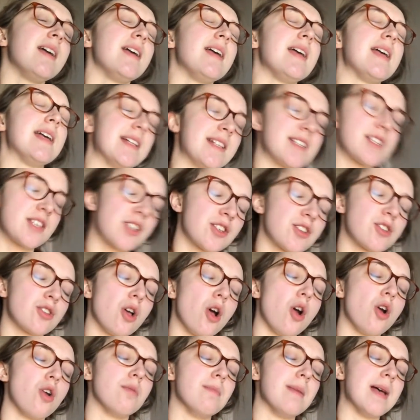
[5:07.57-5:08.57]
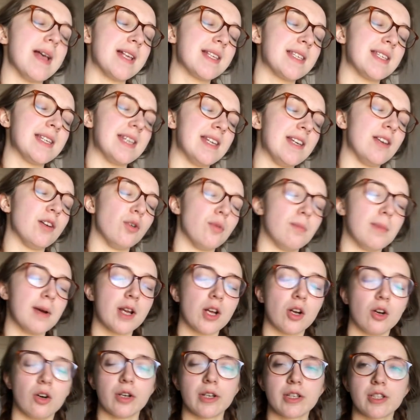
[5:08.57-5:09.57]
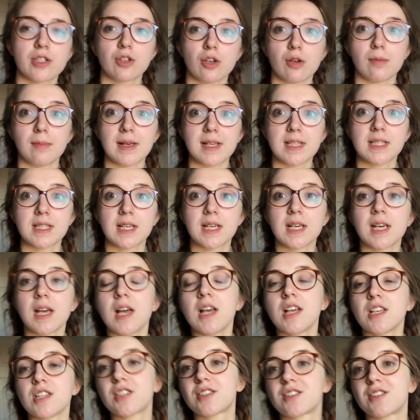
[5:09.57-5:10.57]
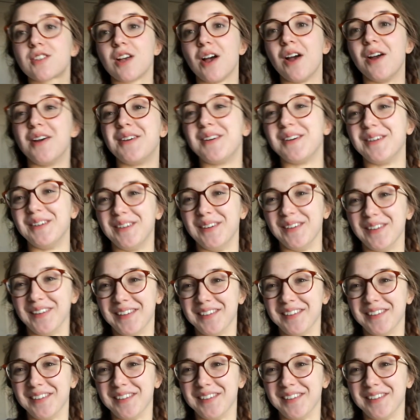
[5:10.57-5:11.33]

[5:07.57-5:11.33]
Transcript: it's so messy oh my god it's so messy so